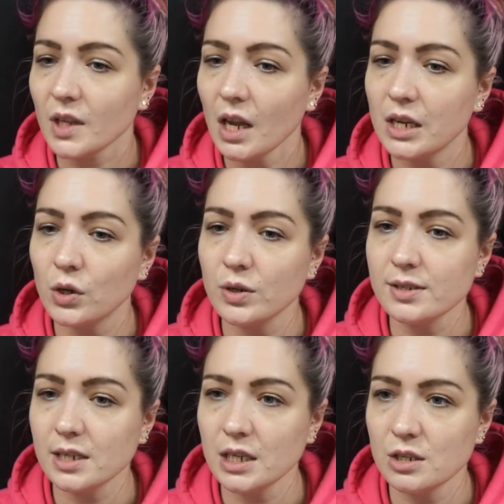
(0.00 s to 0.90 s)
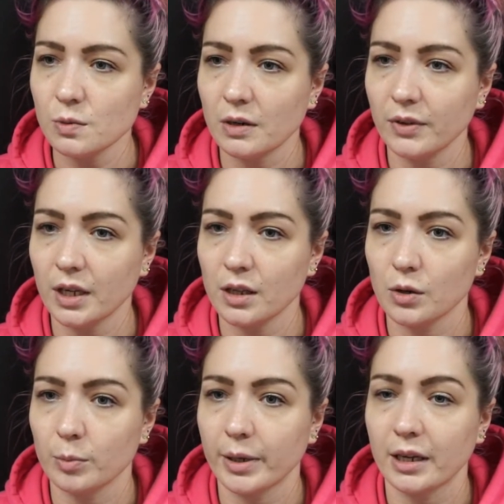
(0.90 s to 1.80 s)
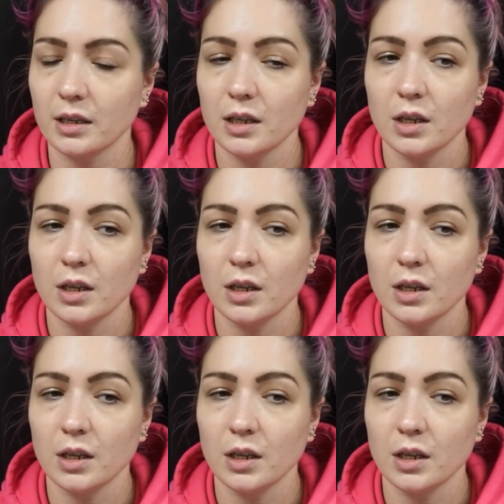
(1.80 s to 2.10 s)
I noticed that he's swerving a little bit,